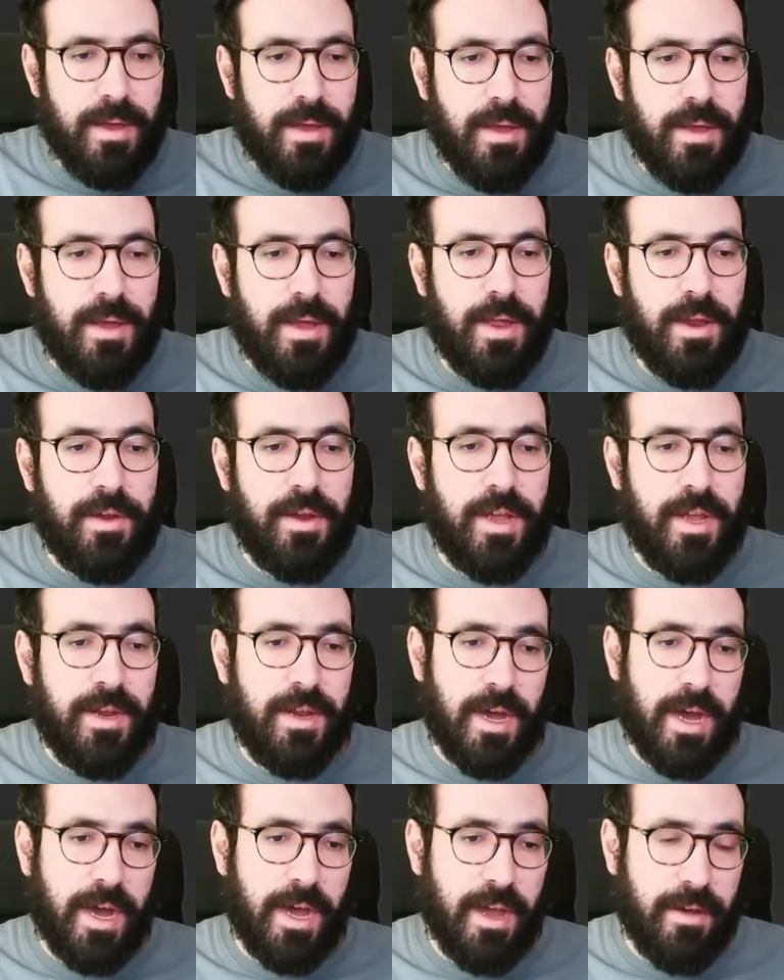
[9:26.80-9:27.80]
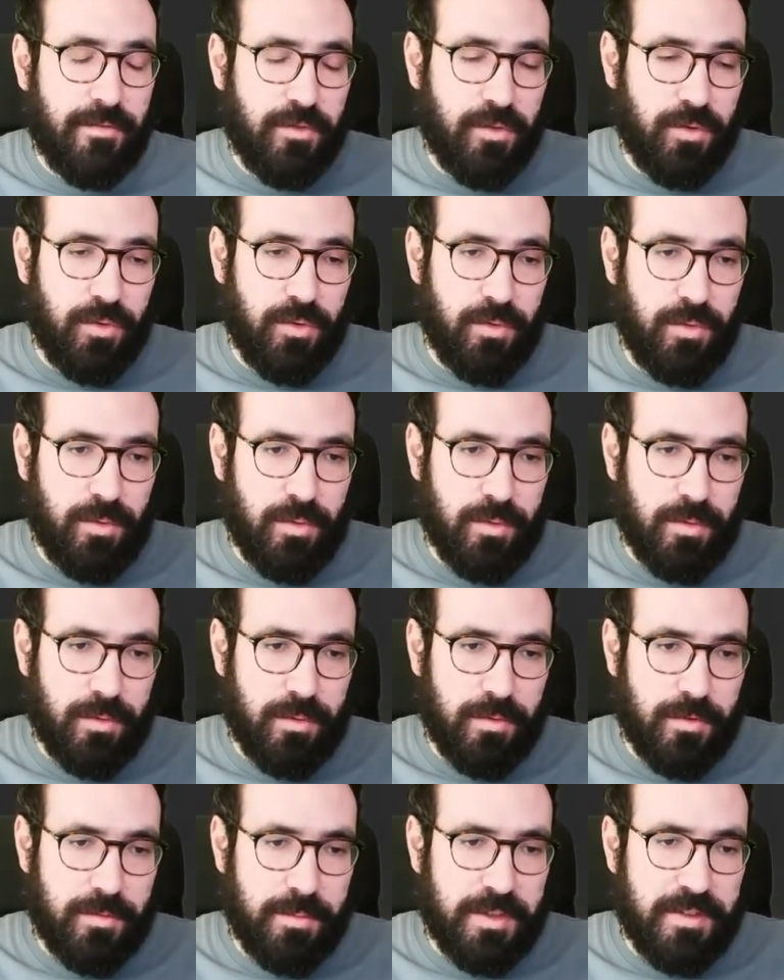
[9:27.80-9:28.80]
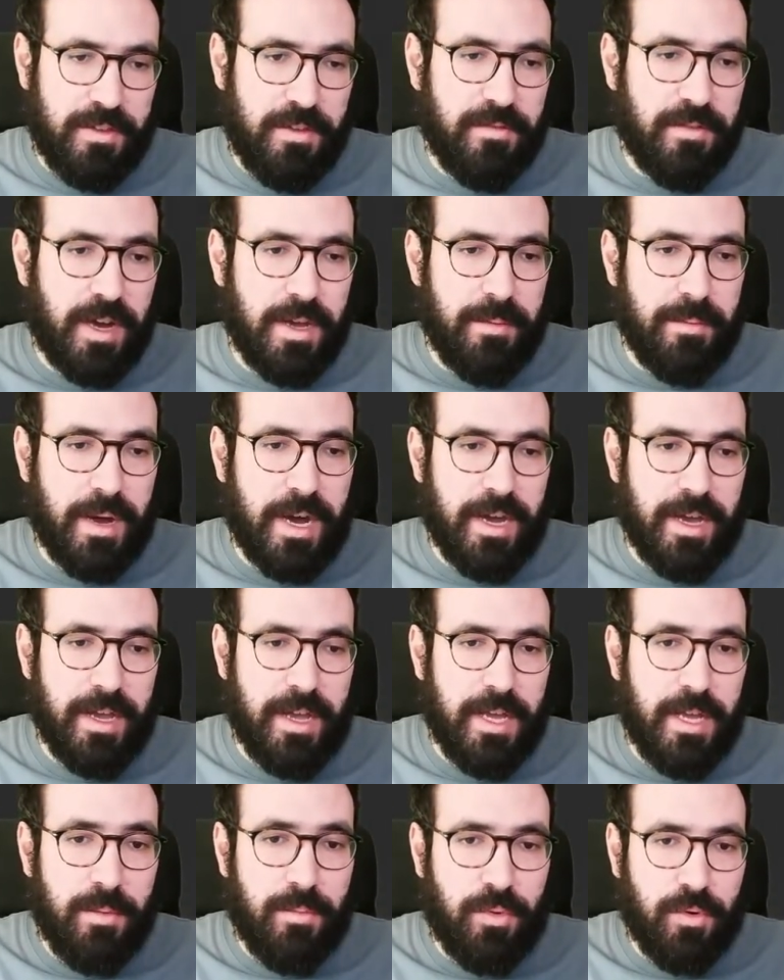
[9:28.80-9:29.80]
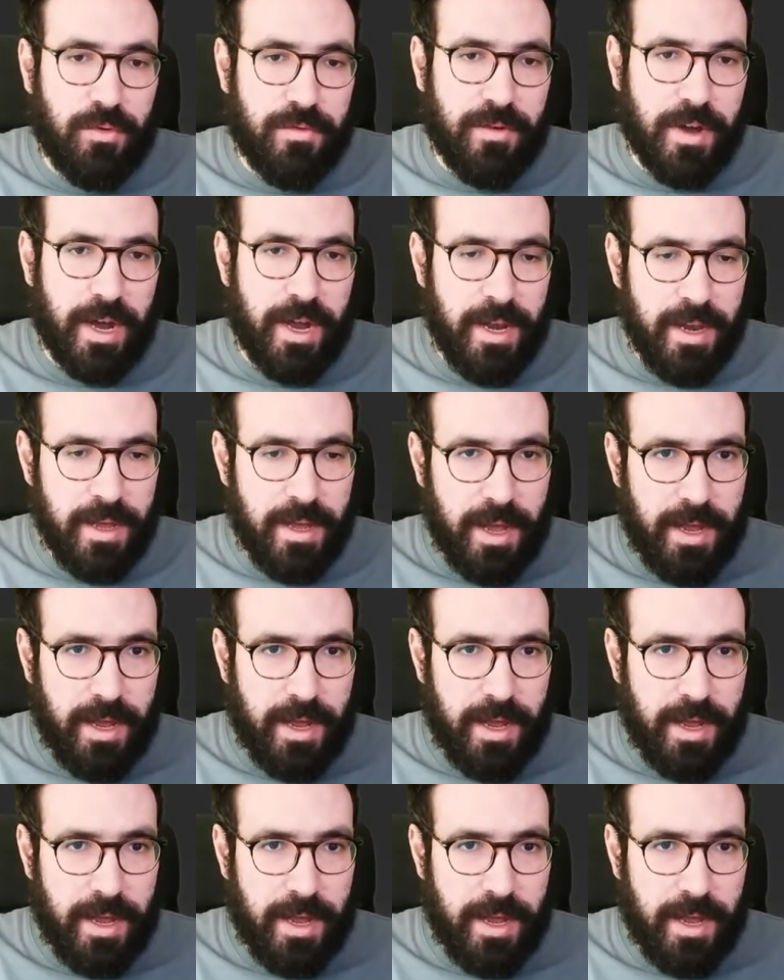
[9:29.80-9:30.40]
And then I have to specify my input file,